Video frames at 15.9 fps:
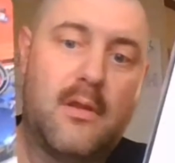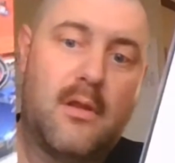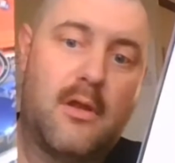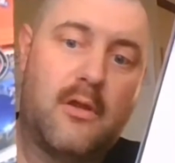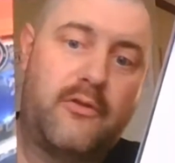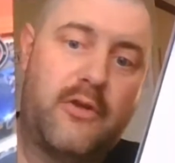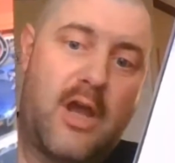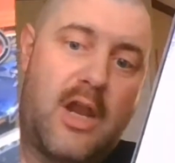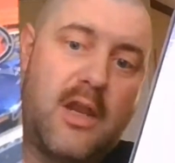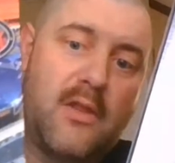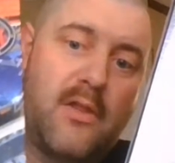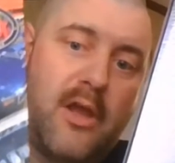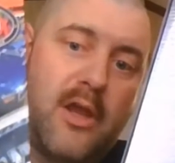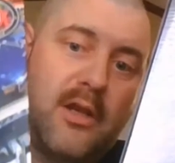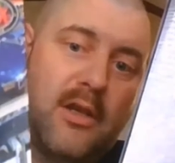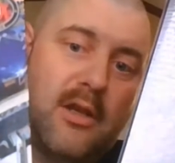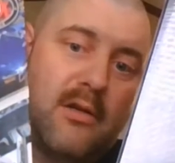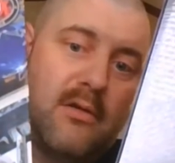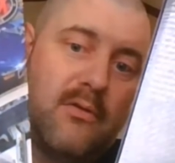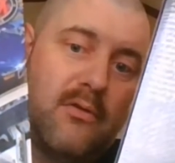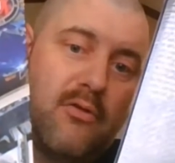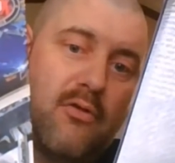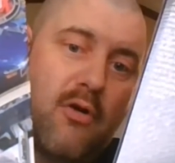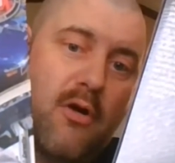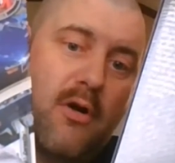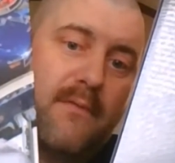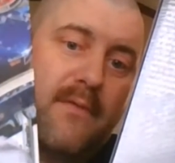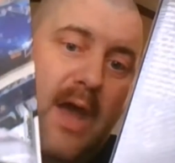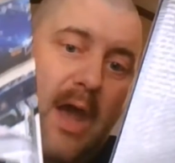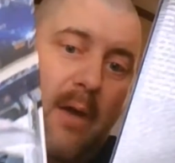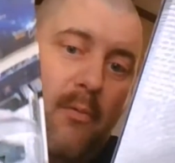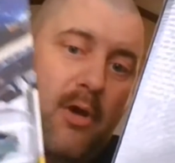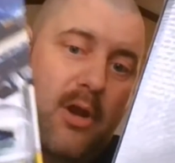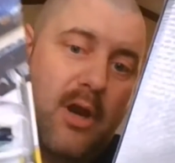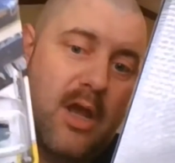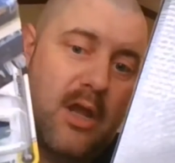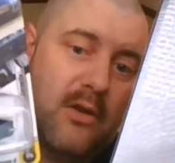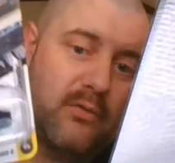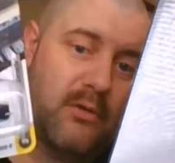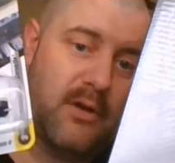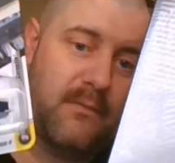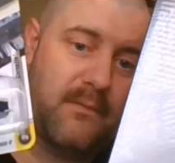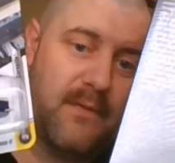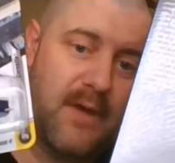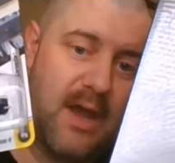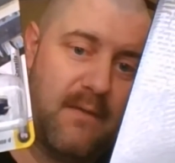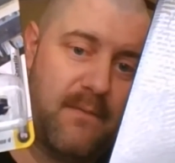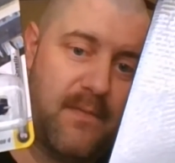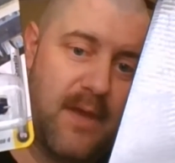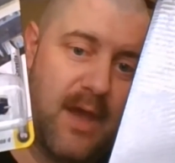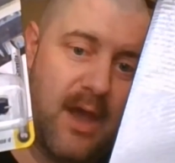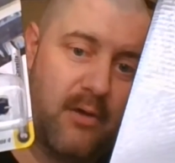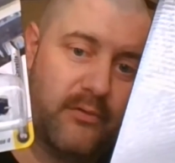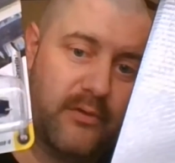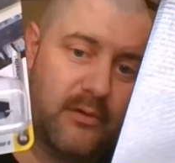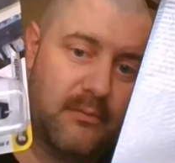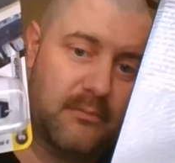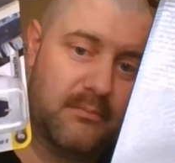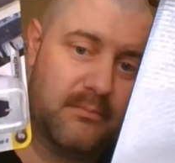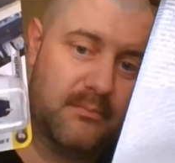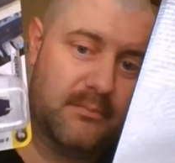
a Johnny Lightning Corvette, 1 out of 25,000